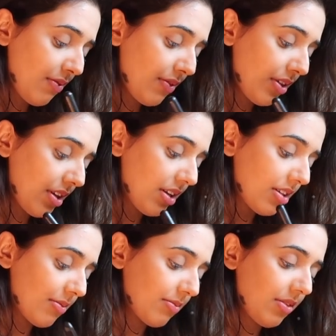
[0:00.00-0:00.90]
for
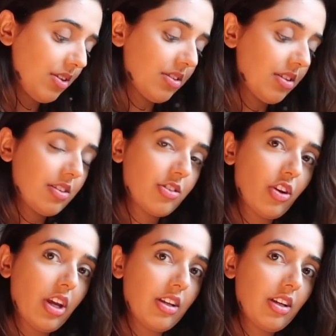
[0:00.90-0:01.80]
this. I'm using this
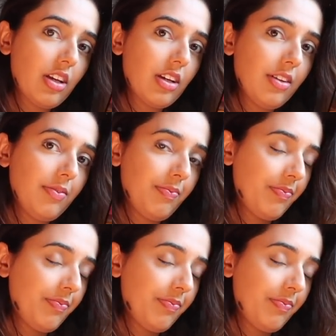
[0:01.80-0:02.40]
shade here.